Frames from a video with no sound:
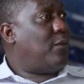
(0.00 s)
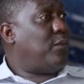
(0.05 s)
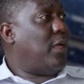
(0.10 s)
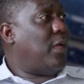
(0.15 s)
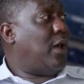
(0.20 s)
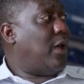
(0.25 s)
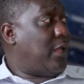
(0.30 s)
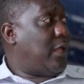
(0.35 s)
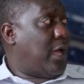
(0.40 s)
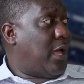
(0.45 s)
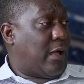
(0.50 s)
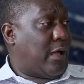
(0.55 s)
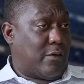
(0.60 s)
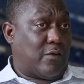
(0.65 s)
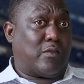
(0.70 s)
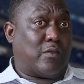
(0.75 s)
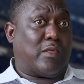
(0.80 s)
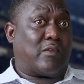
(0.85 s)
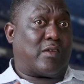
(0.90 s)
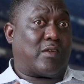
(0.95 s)

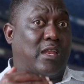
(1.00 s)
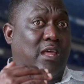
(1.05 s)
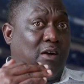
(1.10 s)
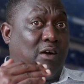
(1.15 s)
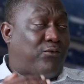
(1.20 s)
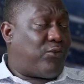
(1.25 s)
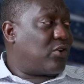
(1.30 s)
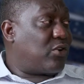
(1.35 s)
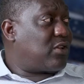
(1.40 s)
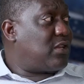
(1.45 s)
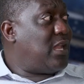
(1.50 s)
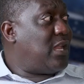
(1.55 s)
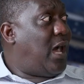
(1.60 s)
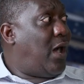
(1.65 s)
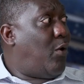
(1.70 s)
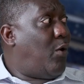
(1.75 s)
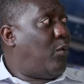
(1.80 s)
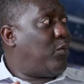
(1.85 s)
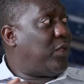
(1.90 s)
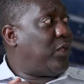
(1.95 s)
There's an effort
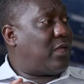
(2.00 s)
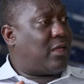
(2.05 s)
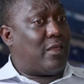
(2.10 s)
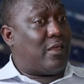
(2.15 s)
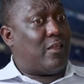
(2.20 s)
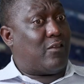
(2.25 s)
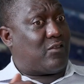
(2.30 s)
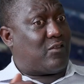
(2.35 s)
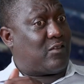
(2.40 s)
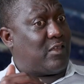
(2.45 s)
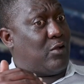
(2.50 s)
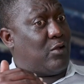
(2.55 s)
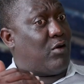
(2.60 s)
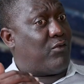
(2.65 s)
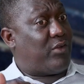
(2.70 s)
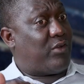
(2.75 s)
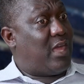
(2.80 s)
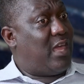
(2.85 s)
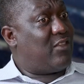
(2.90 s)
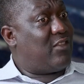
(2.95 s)
now. He's still
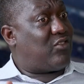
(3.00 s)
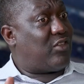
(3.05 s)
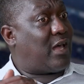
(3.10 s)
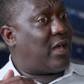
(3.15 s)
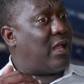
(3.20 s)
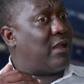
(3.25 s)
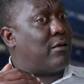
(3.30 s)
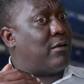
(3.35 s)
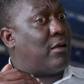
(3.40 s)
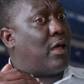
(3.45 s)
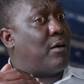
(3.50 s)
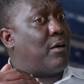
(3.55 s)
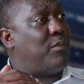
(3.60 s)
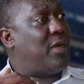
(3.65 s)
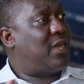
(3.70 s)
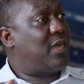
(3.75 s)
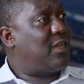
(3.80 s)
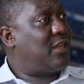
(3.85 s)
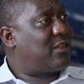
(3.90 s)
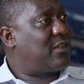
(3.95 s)
of age. He can
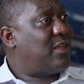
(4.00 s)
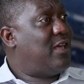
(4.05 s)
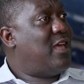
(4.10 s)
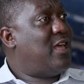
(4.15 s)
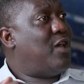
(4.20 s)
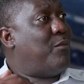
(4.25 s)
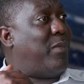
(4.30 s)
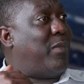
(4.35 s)
make it.